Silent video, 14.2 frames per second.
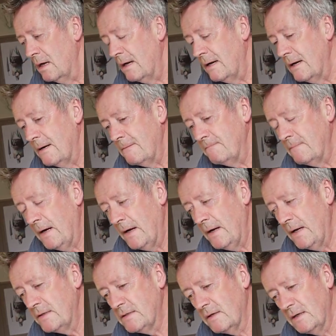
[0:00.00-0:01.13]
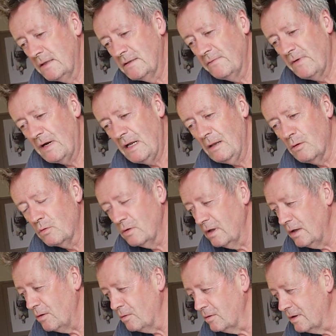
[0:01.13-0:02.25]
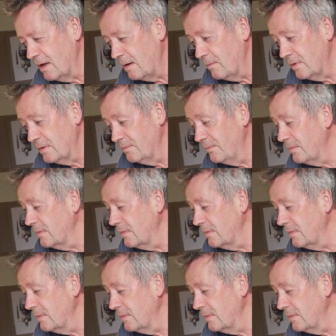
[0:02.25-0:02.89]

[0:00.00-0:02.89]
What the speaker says: it's a very lonely old game. But